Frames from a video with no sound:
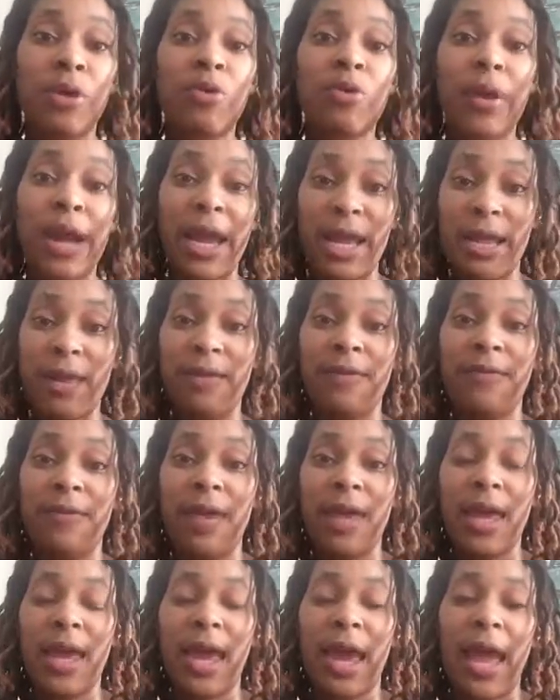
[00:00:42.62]
grave.
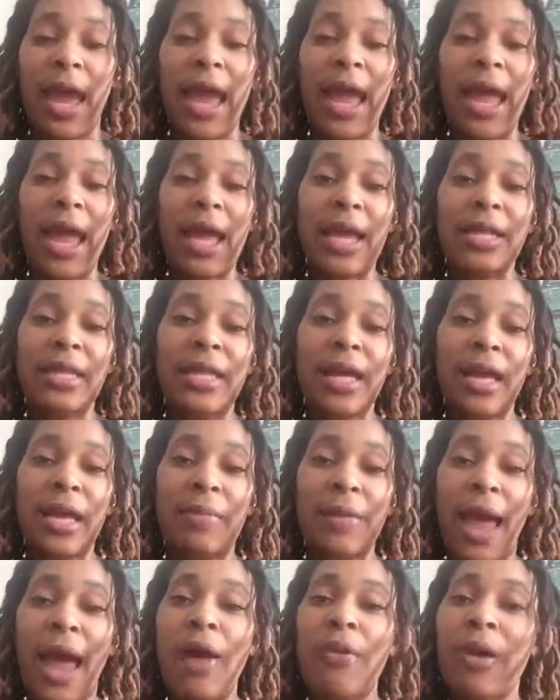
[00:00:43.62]
And
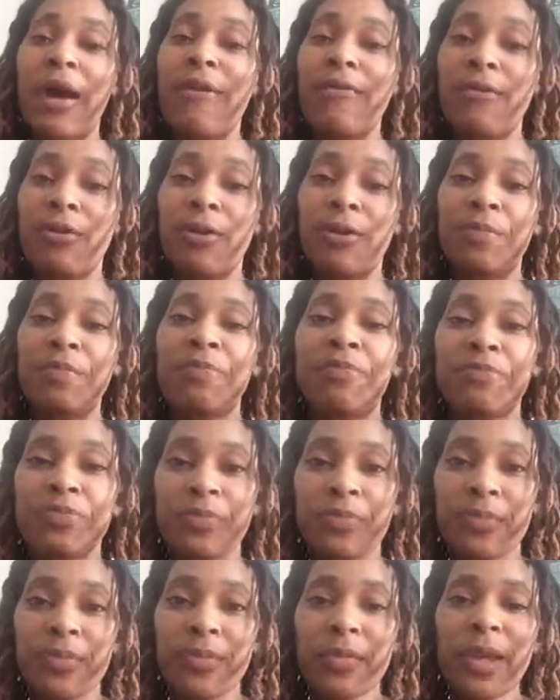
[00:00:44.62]
however,
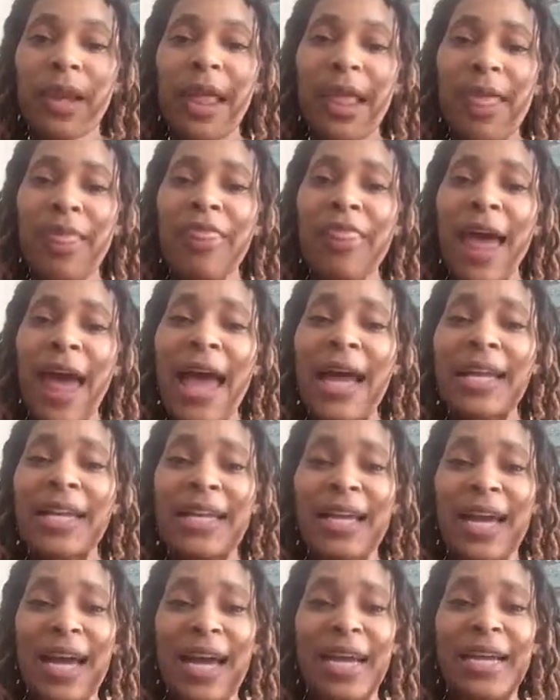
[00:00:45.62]

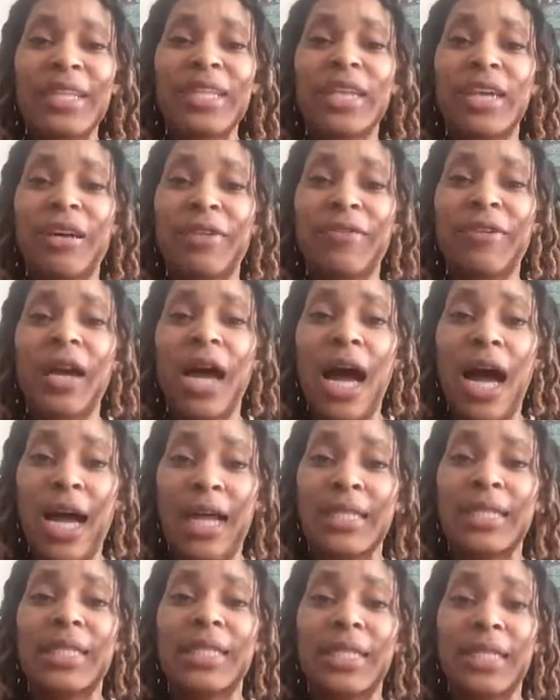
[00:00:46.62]
that kind of
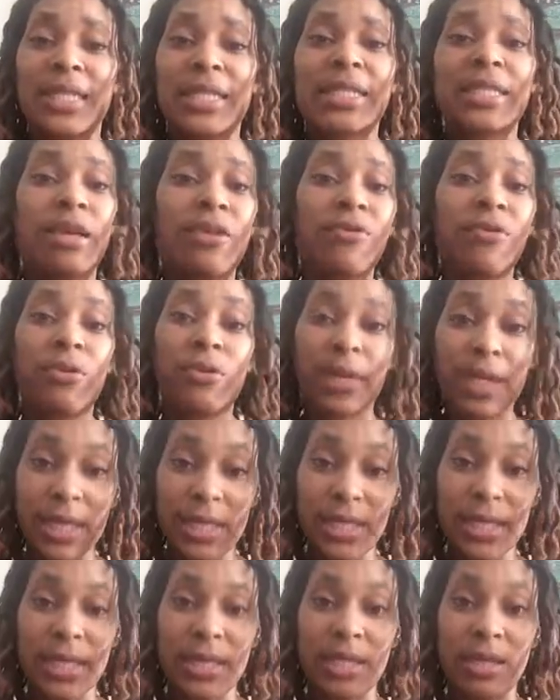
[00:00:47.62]
constant self
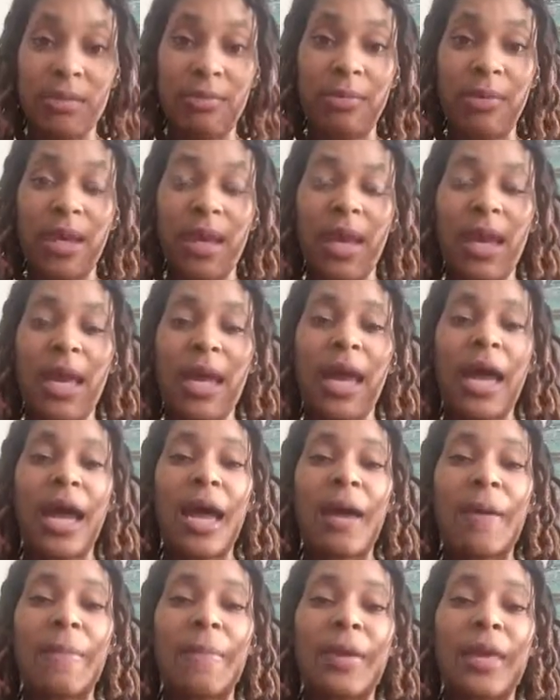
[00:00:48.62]
criticism
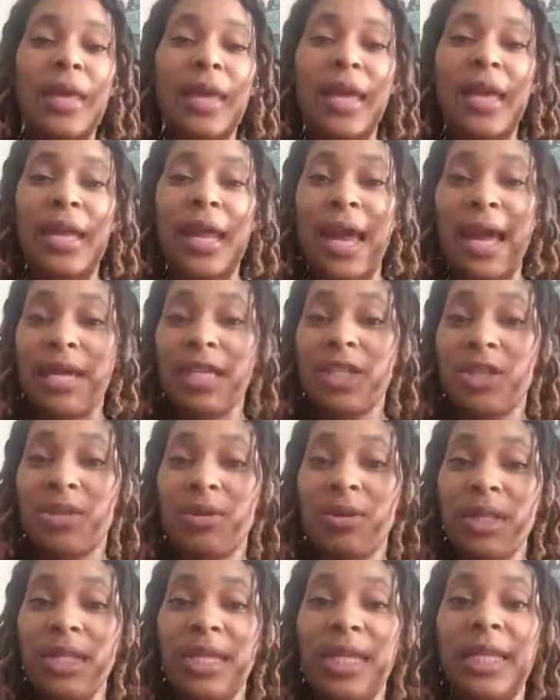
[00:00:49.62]
um, can
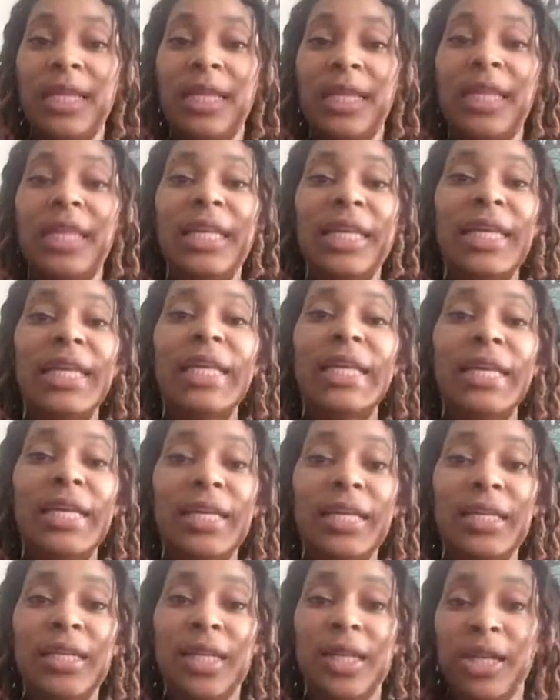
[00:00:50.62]
actually
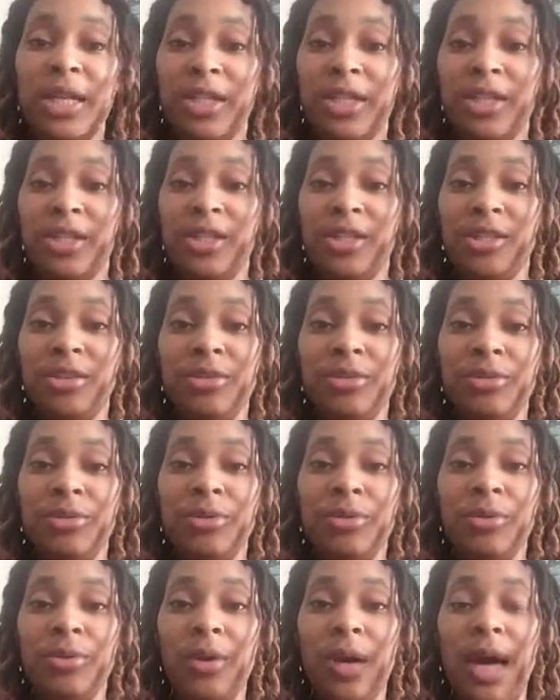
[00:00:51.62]
lead
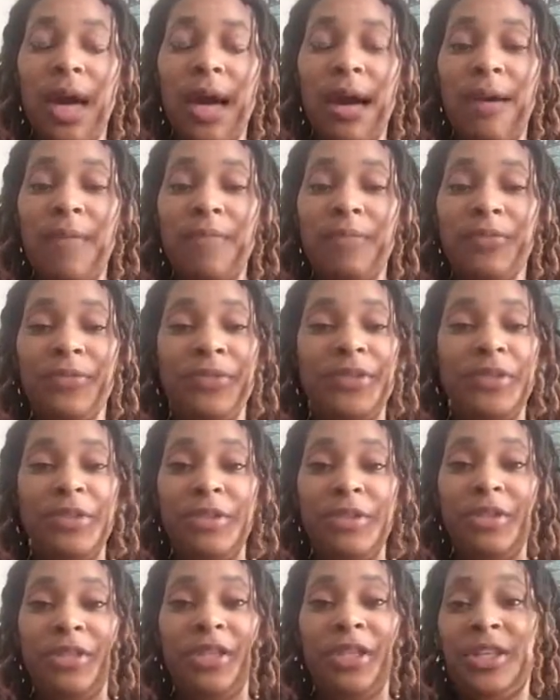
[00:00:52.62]
to um,
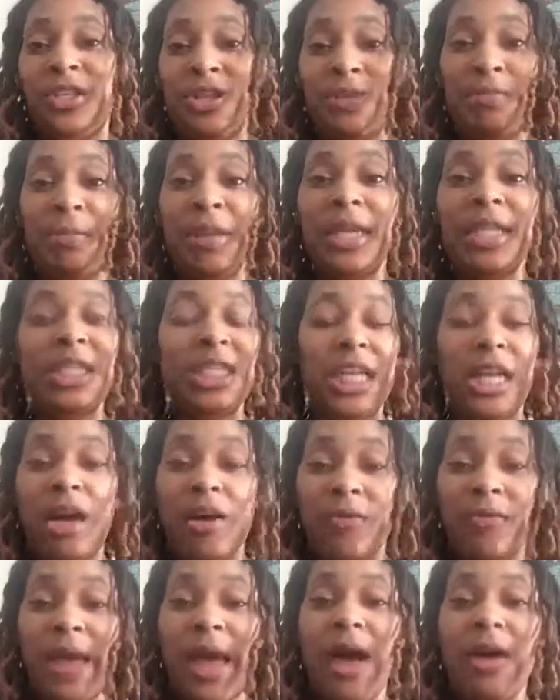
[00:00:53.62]
just diminishing
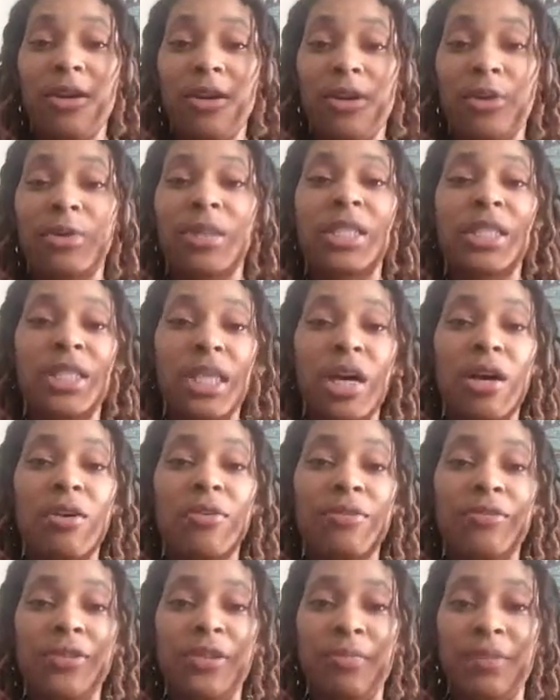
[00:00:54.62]
our value,
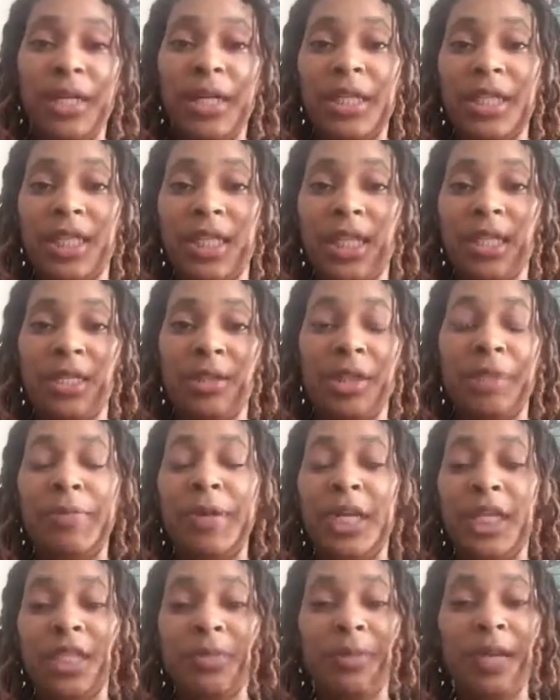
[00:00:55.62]
self
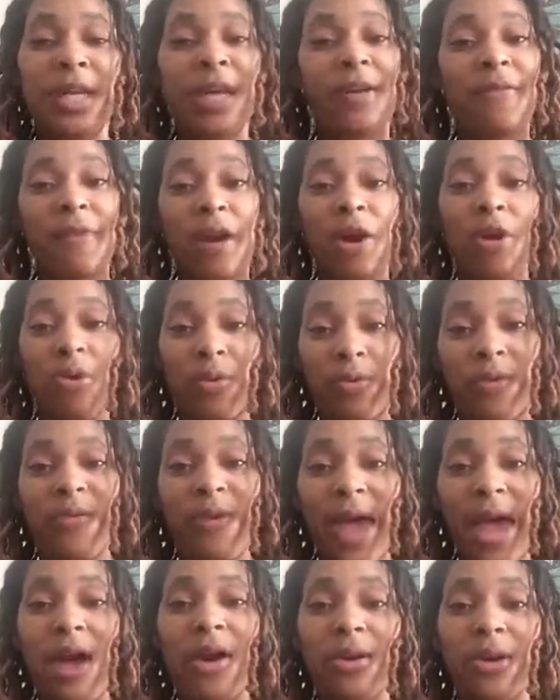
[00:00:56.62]
diminishment of our own
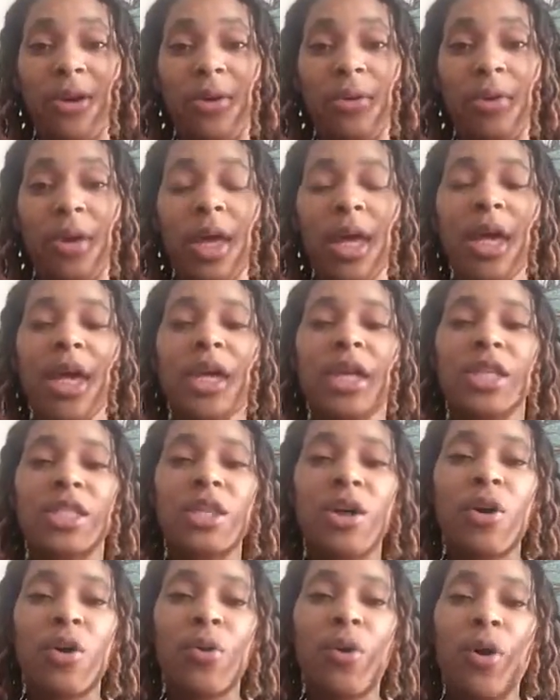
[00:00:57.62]
value.
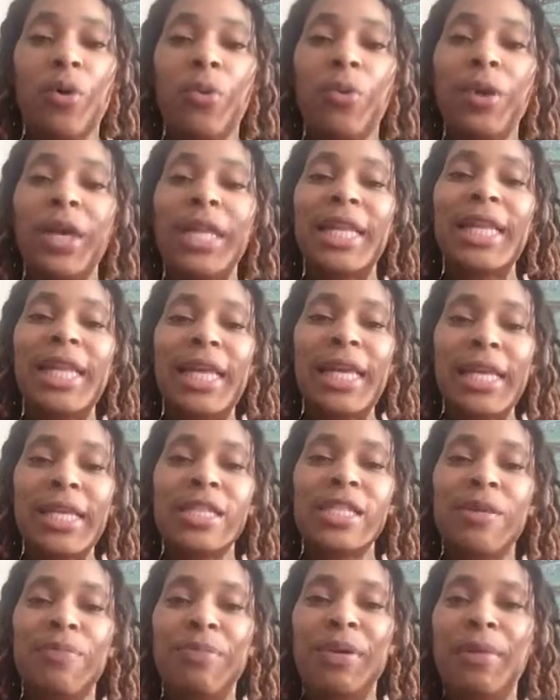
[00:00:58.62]
So we
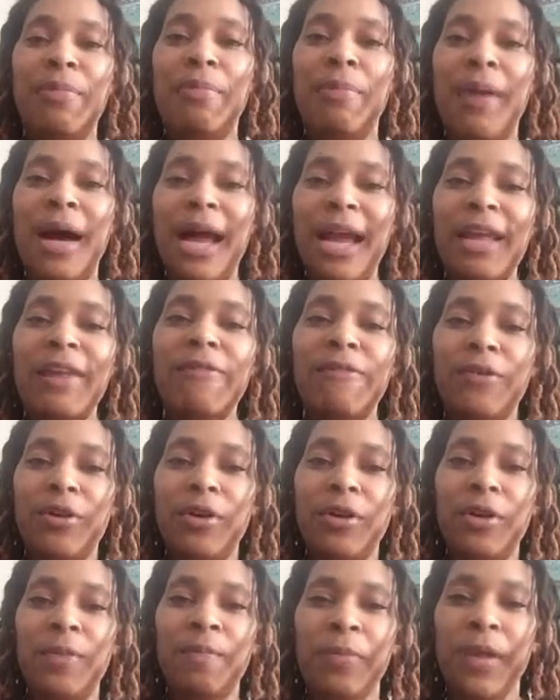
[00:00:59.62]
need to be
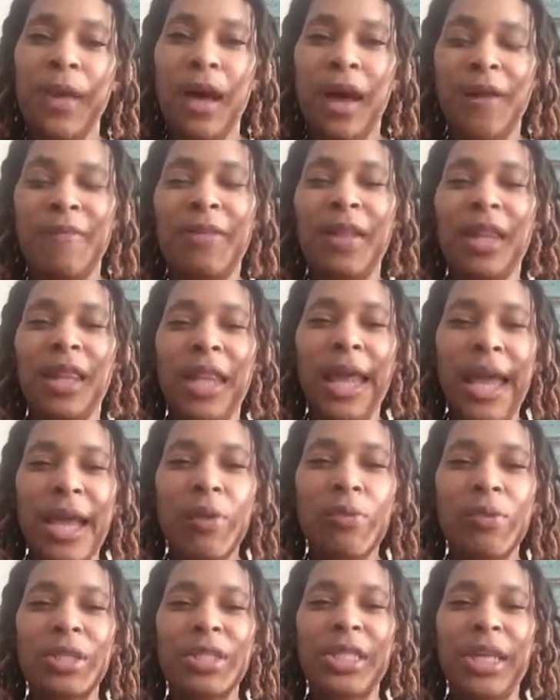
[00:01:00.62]
mindful of the
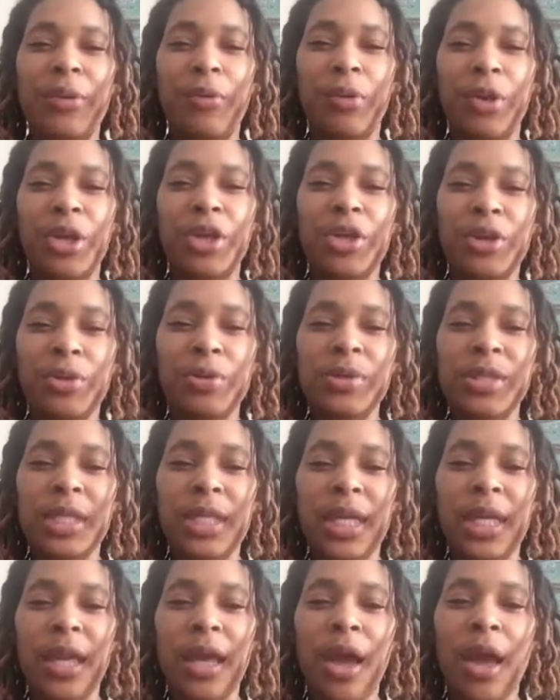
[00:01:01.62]
language that we're
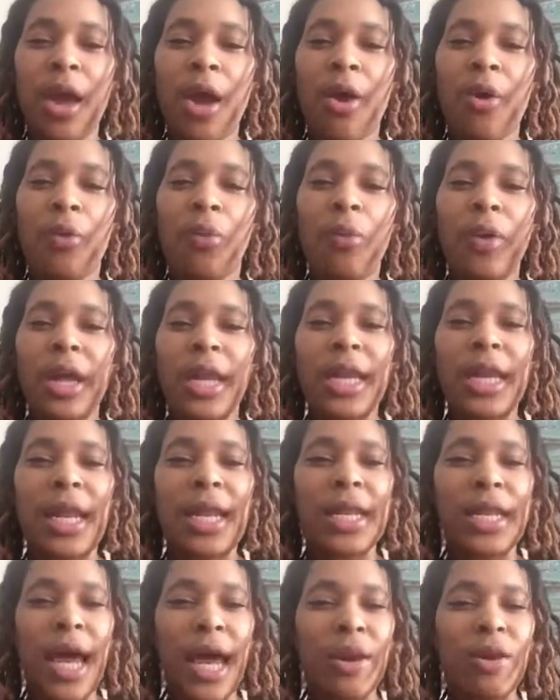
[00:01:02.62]
using when
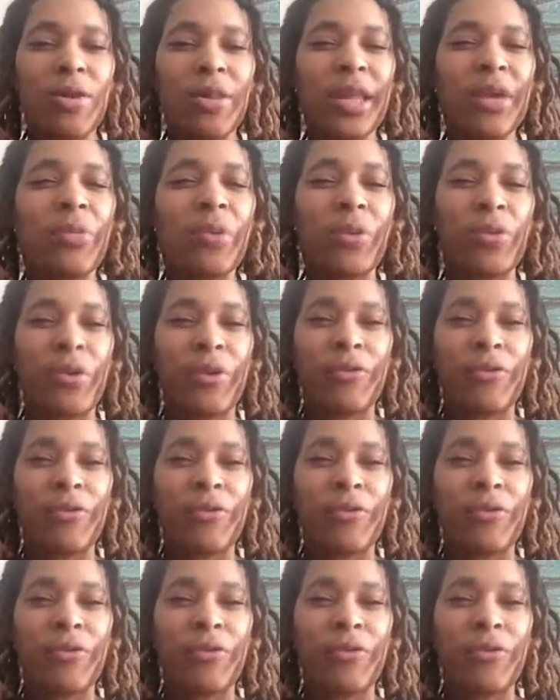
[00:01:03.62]
not only we're